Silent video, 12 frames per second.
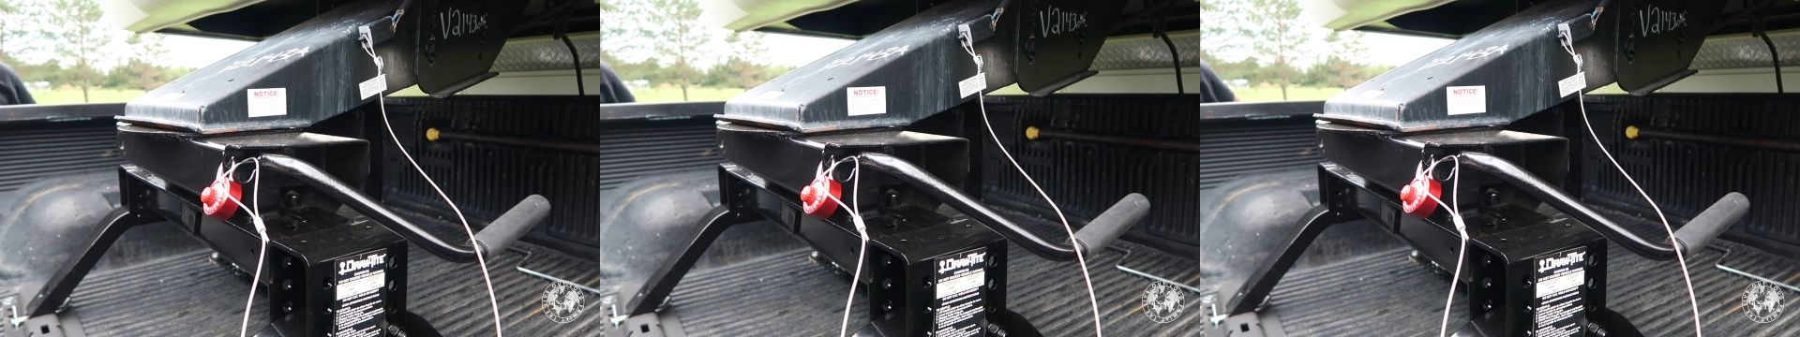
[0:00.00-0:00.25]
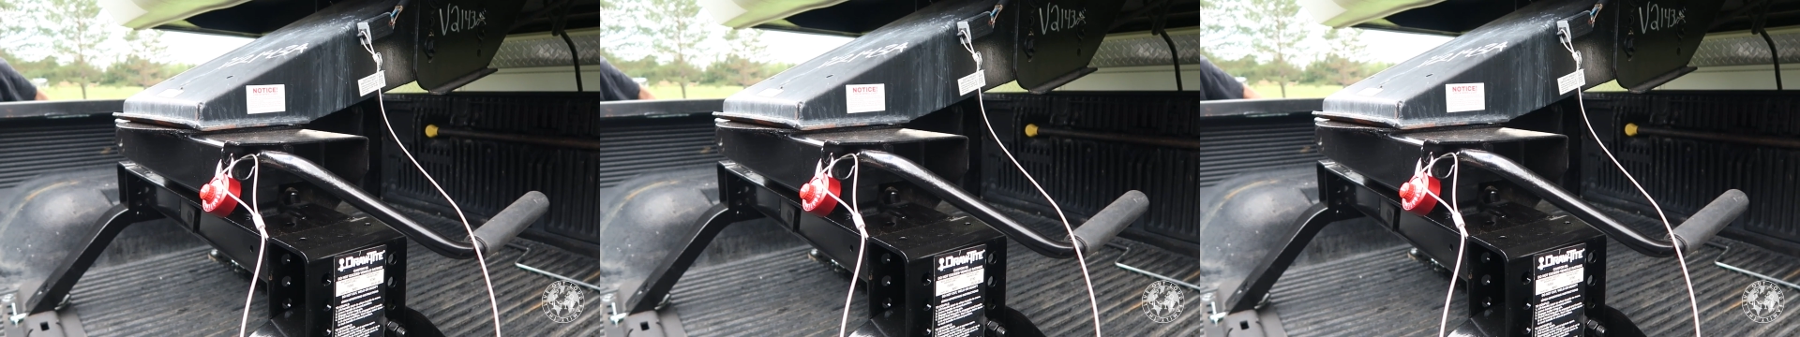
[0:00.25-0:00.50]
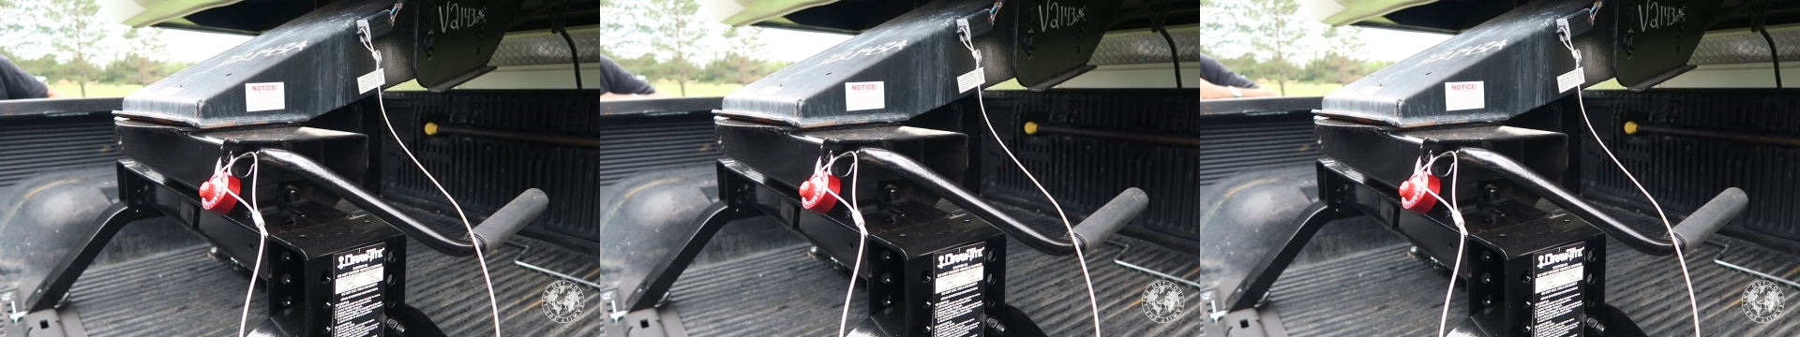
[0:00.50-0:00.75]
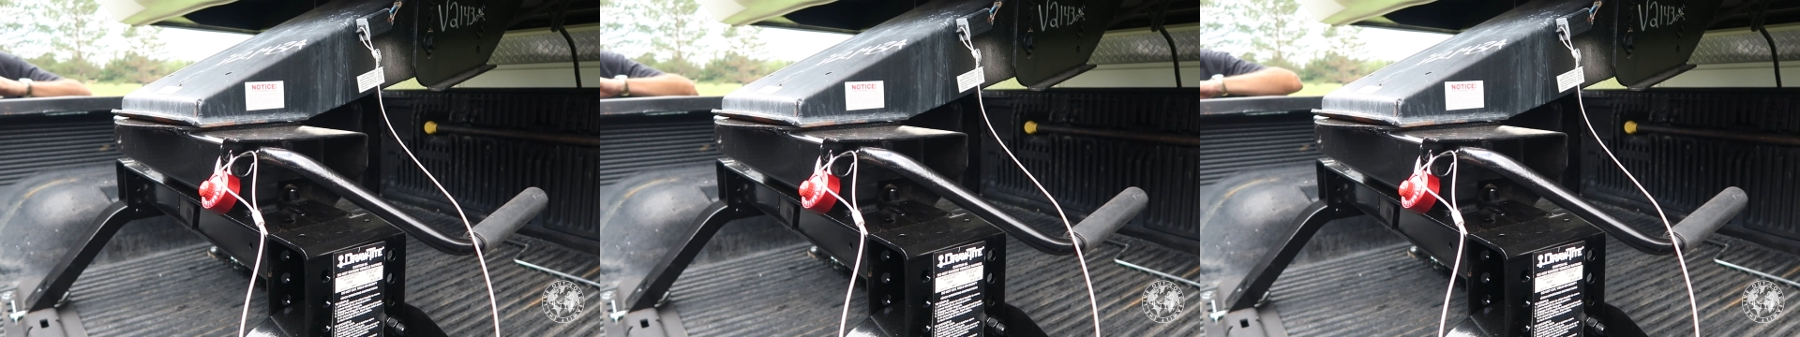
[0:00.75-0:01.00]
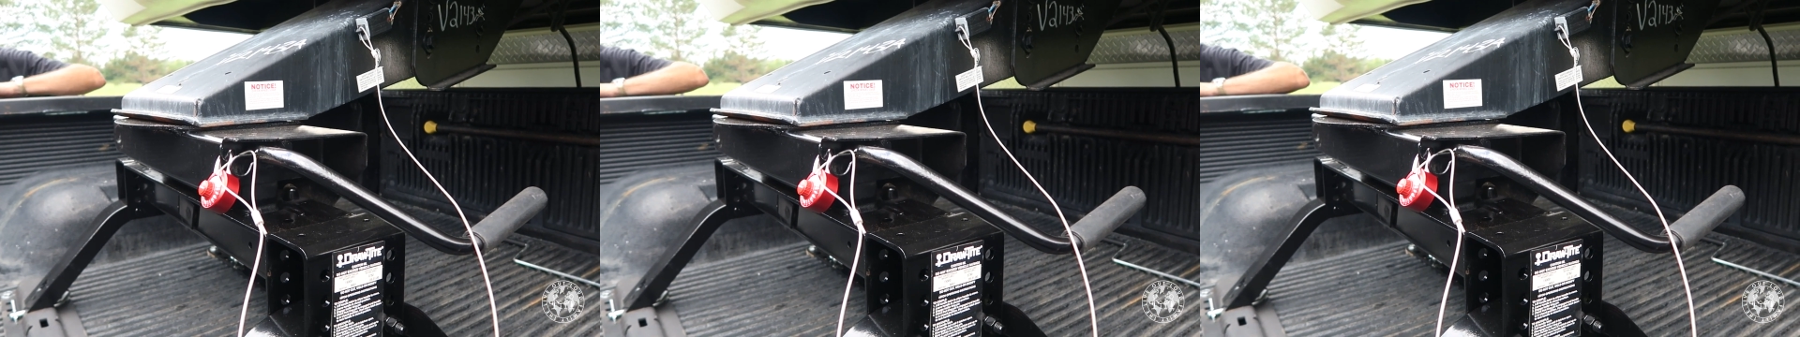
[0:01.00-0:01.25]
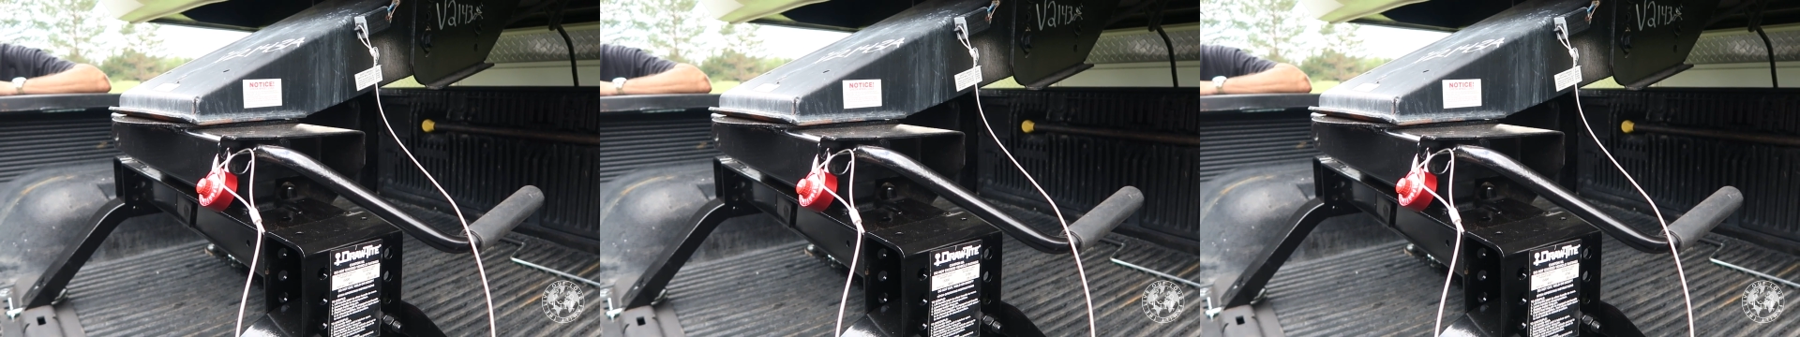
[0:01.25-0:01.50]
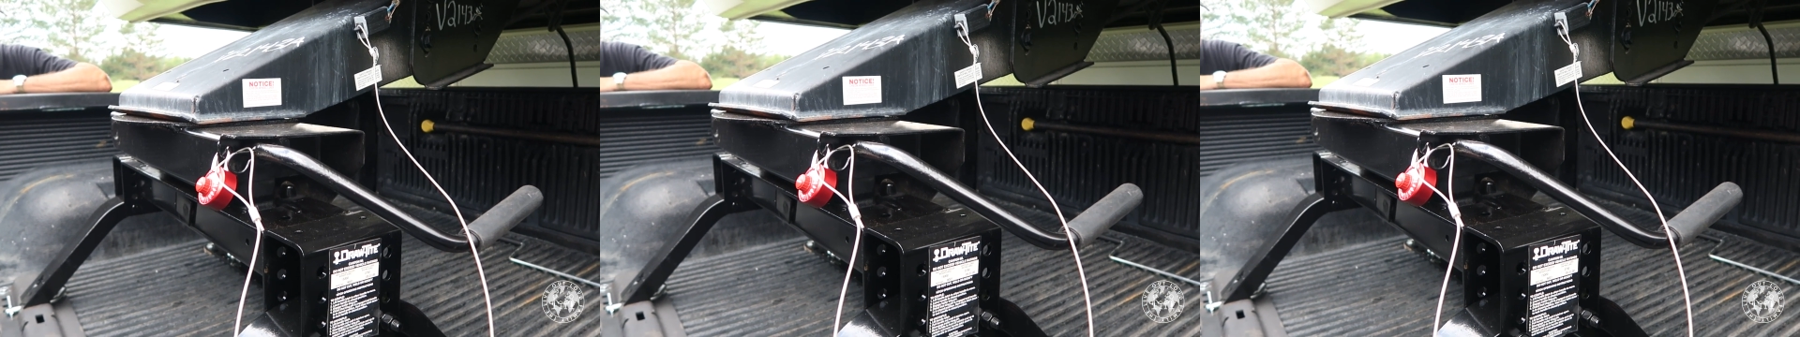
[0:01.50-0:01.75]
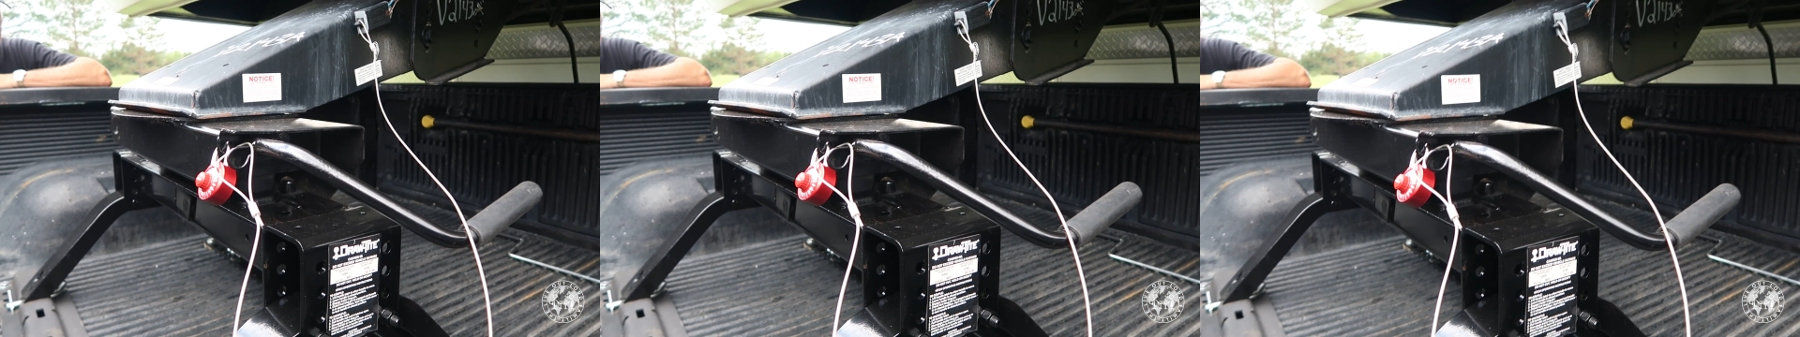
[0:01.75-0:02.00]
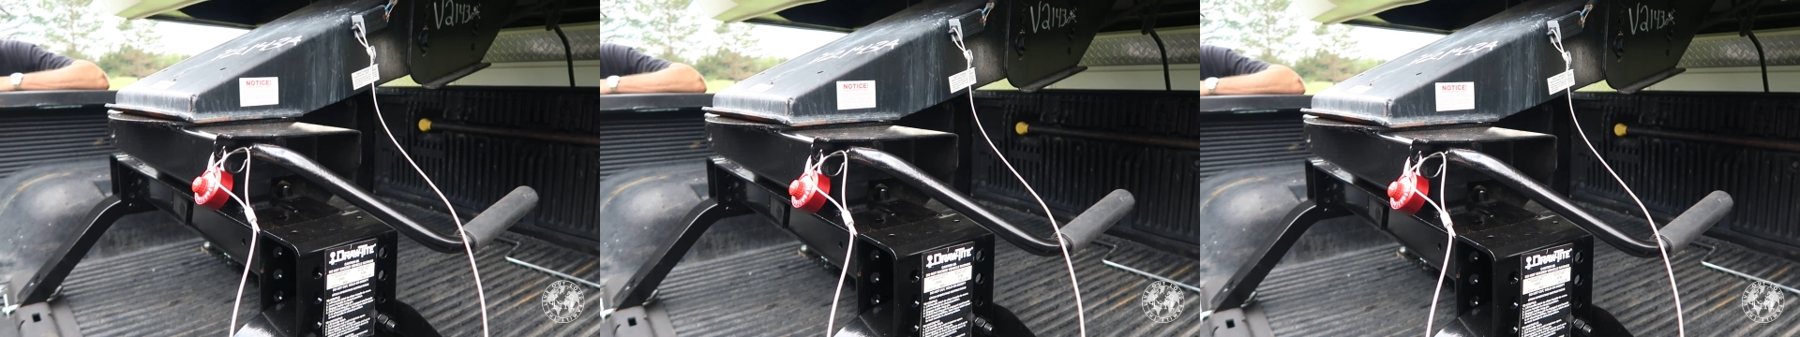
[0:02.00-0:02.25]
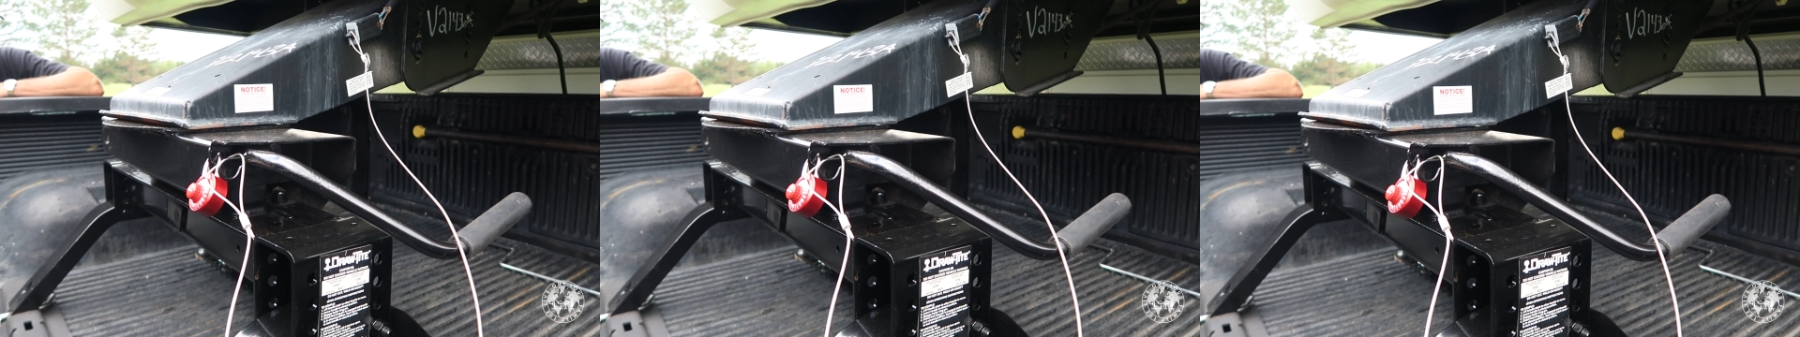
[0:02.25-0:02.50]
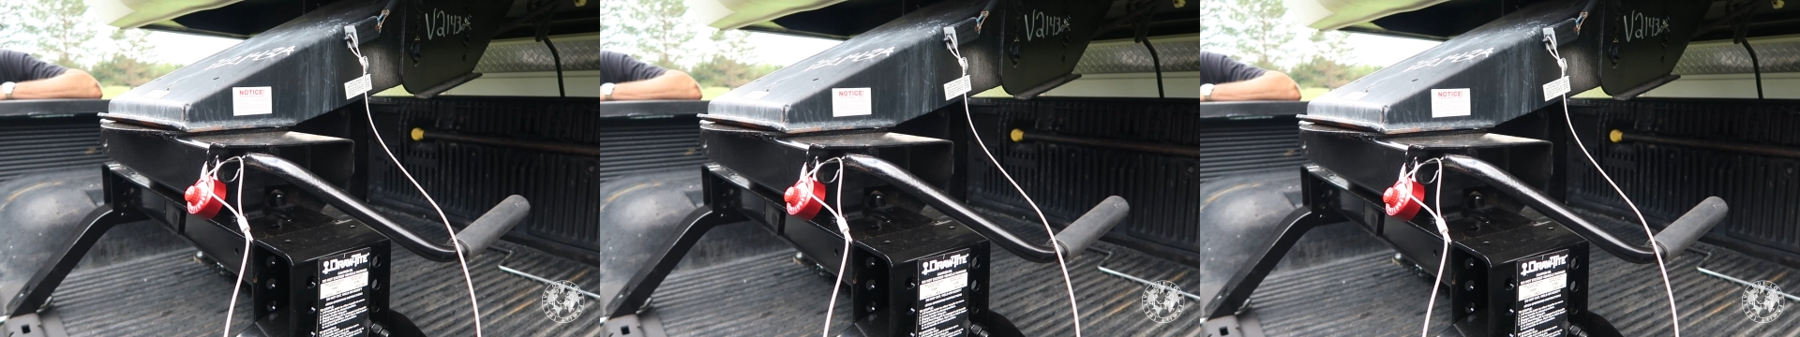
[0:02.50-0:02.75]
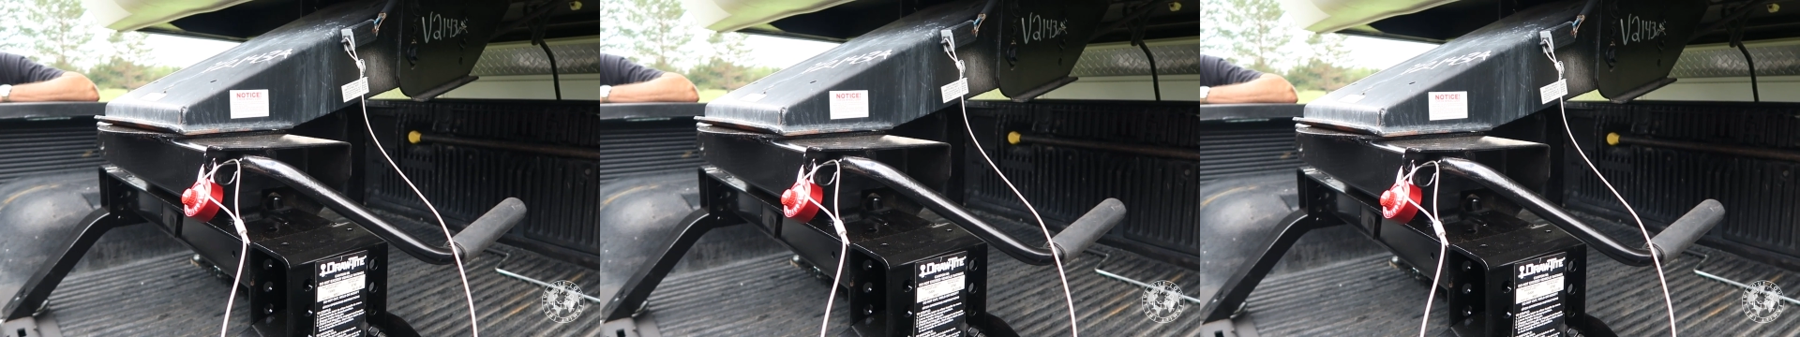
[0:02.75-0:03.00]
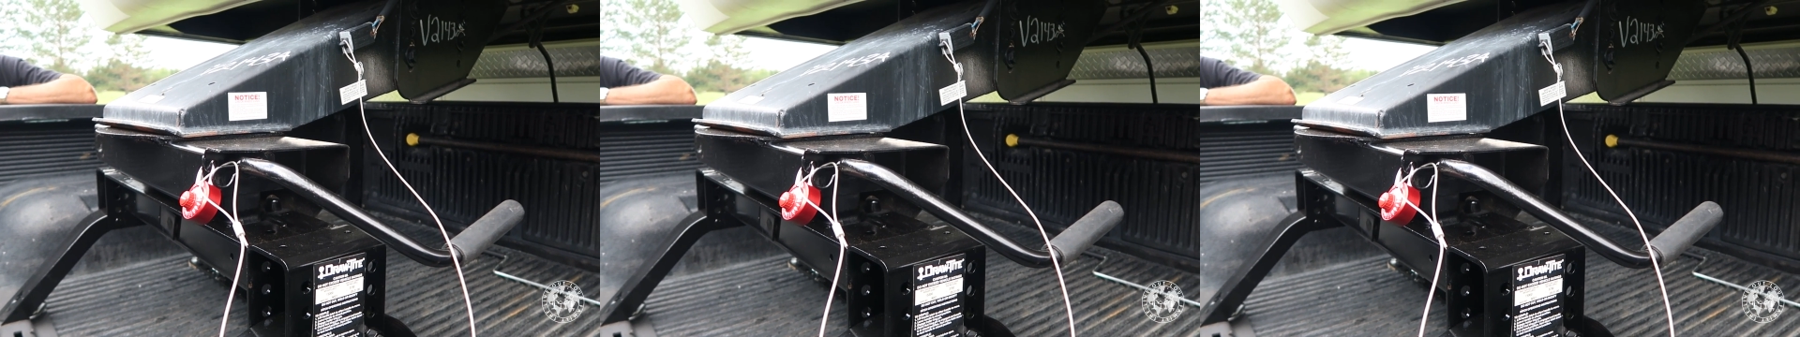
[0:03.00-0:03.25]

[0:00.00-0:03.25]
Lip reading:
[unreadable: no face in view]